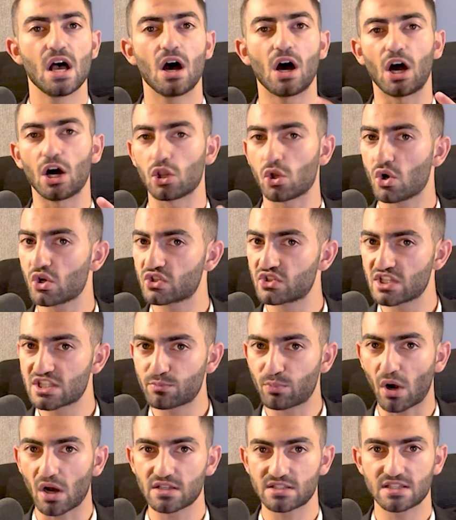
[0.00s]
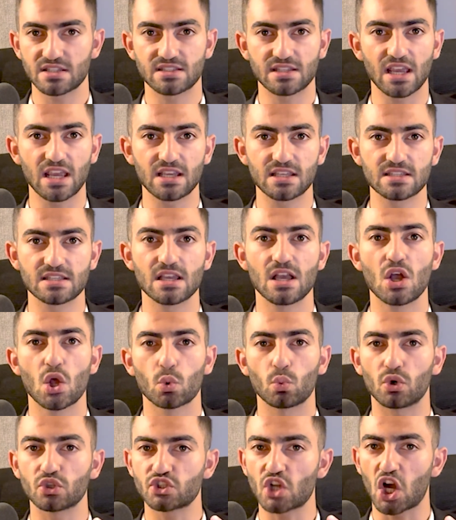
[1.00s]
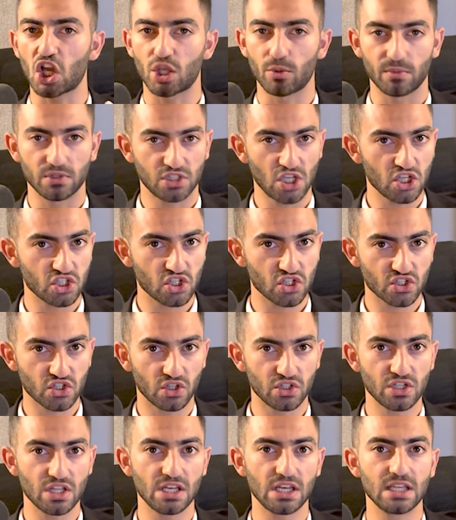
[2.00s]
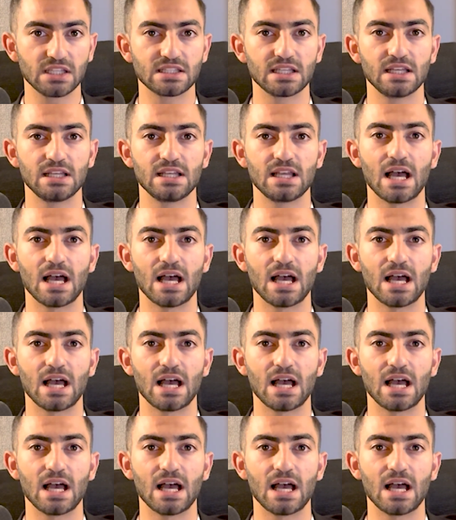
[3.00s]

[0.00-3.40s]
how long this process takes, what documentations are needed,